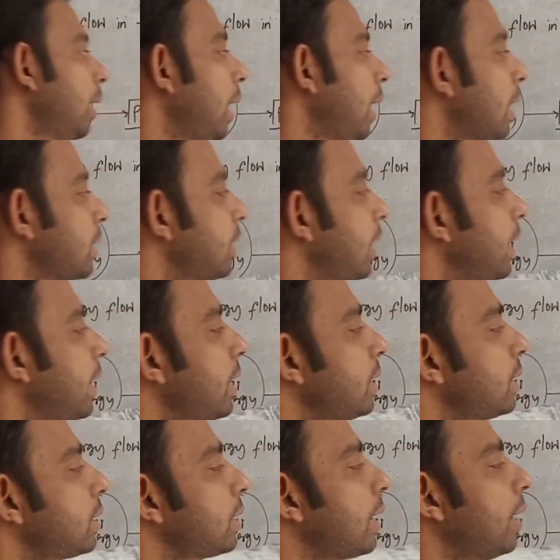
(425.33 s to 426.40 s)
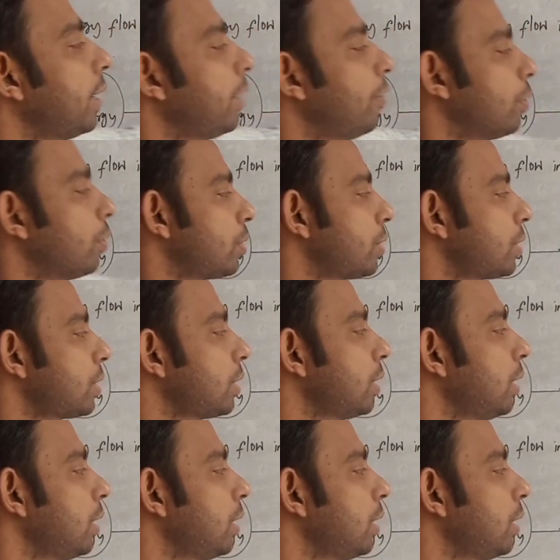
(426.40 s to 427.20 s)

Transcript: As like as carnivores